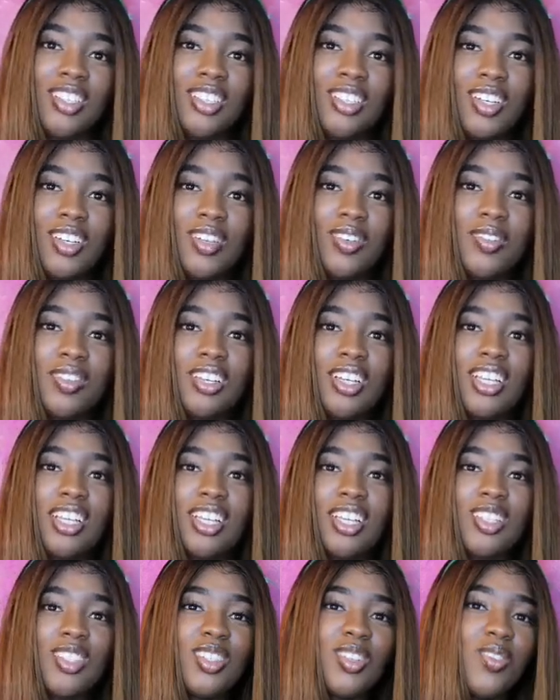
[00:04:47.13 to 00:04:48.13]
So
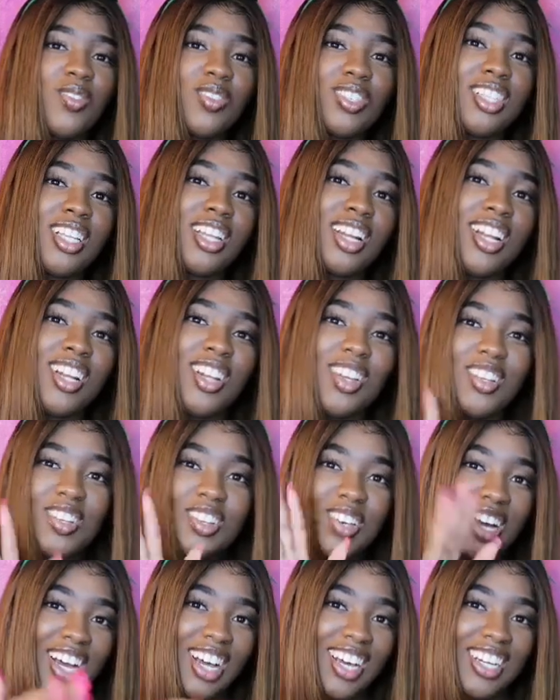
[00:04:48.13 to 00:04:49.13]
that stuff was late. I know, you
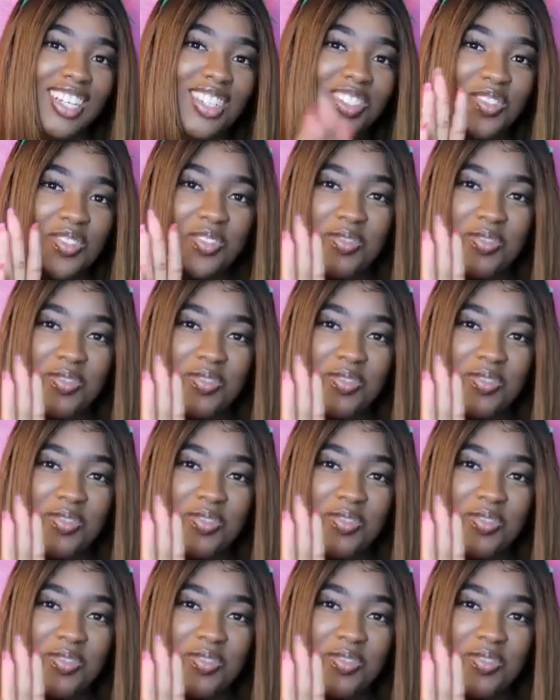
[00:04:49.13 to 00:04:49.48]
know how it is